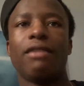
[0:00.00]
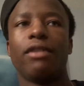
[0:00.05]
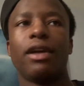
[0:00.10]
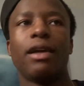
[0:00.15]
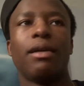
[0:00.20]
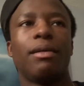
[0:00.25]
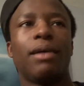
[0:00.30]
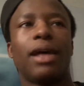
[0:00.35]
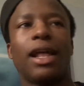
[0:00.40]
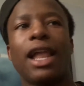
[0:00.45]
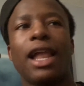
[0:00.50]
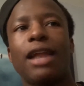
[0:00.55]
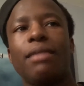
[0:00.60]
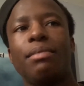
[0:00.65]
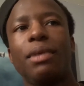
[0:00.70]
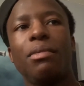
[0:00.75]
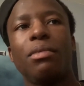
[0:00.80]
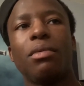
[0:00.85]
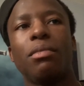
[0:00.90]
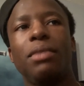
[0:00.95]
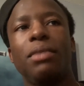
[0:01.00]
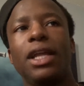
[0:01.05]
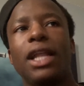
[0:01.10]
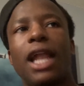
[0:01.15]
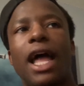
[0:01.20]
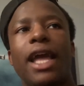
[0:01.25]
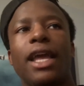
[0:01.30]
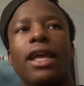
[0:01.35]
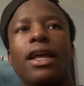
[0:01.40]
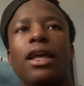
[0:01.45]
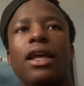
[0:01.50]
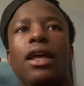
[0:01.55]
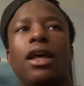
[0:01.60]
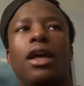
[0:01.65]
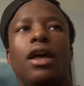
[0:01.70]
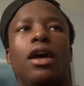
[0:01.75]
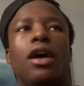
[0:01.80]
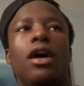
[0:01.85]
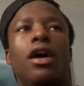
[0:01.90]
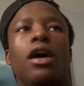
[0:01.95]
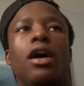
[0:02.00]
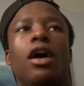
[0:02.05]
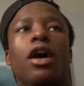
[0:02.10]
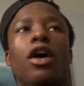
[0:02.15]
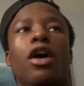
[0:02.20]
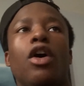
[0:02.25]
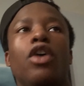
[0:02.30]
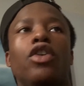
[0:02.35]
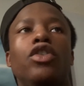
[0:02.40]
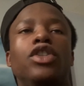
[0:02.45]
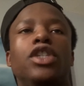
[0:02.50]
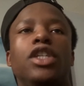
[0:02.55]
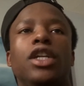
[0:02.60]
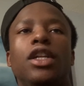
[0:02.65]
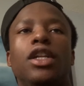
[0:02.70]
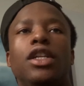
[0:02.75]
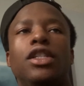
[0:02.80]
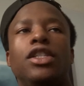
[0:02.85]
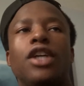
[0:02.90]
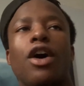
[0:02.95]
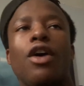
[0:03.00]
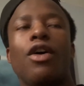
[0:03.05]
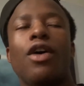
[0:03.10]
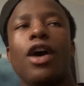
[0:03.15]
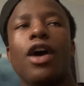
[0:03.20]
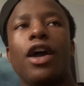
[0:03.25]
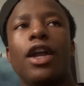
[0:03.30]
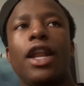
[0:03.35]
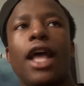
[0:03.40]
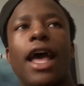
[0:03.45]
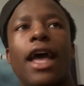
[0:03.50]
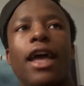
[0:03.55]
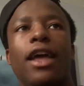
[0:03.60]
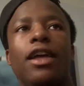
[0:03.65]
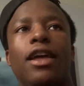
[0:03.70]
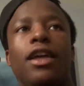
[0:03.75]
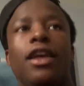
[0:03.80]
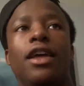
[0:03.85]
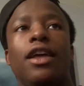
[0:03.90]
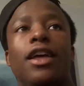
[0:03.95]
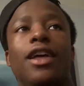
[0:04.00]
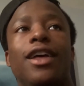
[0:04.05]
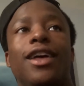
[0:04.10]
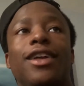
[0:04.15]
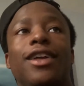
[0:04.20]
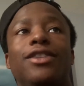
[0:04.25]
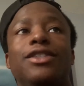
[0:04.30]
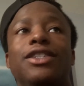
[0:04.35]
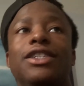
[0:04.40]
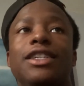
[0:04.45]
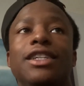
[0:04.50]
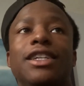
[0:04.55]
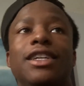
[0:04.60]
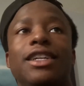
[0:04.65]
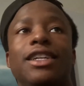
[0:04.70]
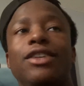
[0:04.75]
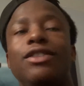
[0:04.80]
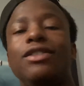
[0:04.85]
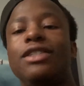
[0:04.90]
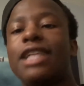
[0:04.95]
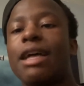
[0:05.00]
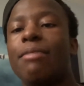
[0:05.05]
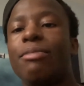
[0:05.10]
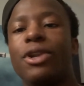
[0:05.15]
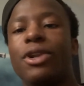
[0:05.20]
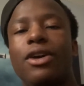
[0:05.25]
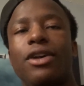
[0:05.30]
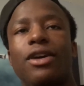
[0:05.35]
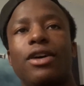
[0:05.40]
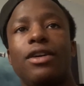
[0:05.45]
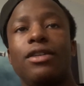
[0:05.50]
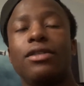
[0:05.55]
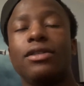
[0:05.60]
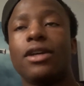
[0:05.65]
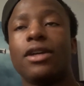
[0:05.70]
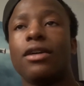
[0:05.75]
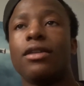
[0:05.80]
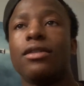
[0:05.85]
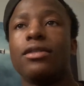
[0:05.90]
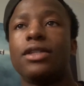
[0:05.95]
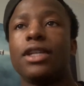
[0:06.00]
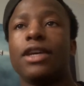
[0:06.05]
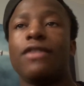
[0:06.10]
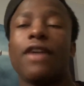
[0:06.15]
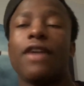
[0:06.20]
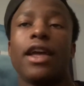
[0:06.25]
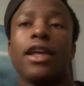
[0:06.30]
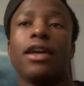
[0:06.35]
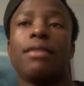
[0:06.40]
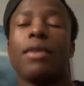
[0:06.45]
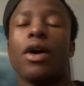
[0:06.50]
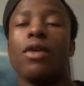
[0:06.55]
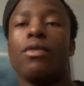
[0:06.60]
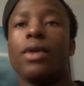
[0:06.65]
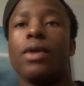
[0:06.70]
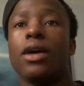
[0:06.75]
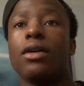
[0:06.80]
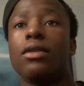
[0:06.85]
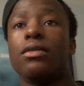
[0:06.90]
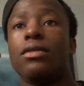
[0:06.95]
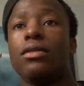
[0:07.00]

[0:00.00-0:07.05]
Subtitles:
And a lot of people be like, oh, you shouldn't have told her that. You stepping on your own toes. If I am, I will.